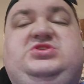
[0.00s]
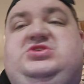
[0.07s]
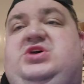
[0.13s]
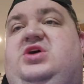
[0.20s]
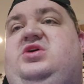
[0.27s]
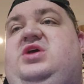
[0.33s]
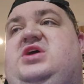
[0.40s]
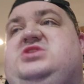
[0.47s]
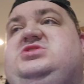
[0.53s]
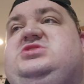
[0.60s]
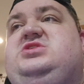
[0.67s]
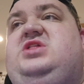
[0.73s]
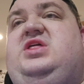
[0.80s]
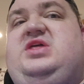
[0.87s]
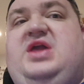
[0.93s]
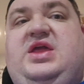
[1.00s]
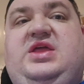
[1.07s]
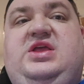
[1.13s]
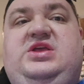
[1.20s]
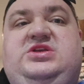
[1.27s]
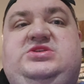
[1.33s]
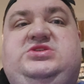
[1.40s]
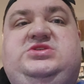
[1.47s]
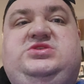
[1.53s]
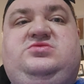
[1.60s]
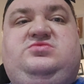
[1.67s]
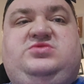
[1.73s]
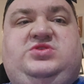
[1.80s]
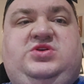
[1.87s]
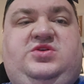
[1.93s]
So, yesterday the
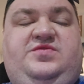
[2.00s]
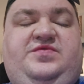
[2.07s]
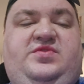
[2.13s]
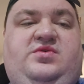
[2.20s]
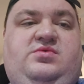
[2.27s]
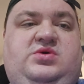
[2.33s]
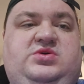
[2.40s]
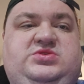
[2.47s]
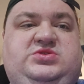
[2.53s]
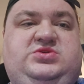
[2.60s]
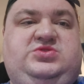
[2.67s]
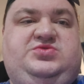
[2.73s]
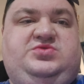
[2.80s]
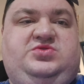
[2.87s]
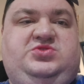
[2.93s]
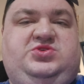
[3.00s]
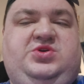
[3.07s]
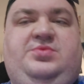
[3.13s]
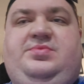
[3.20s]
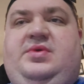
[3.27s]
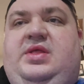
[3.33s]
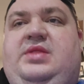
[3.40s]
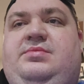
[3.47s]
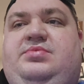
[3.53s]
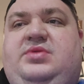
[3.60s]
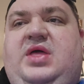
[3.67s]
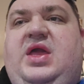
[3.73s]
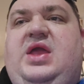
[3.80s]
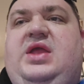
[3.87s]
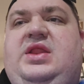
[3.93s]
Yankees returned from their West Coast road trip and
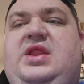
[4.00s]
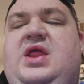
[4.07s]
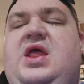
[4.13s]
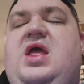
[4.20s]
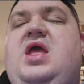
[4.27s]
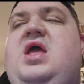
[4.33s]
played